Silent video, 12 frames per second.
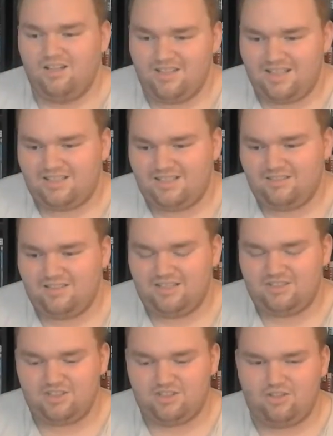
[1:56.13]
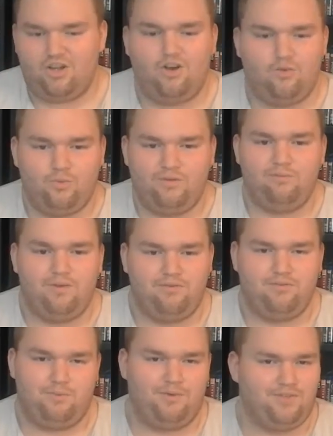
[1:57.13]
let's just start off
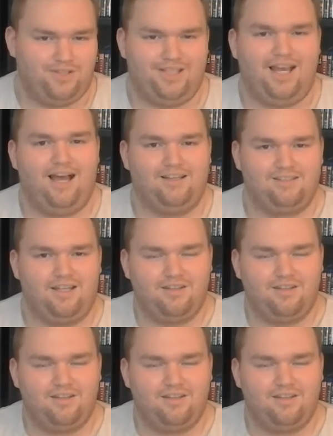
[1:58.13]
with the cast.